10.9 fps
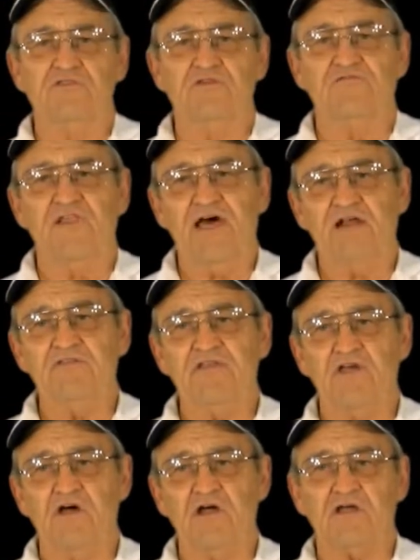The flatter
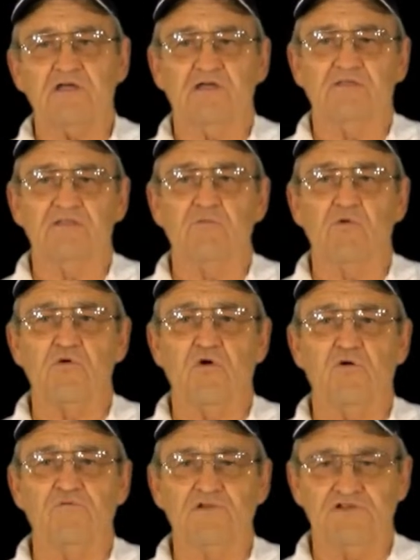the arc, the more
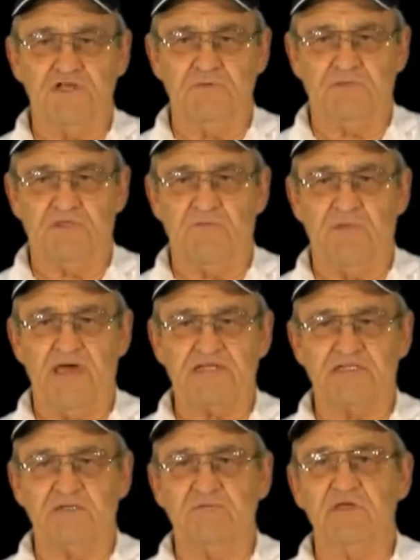oval shape that the
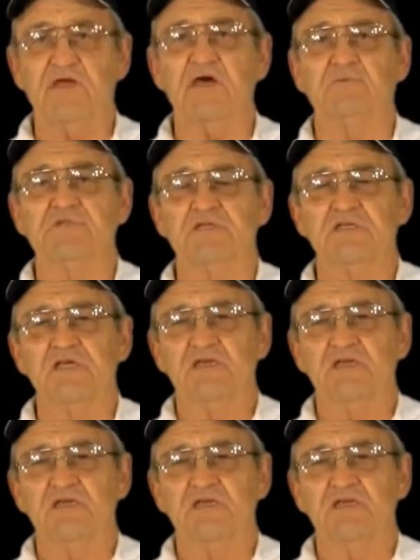basket becomes.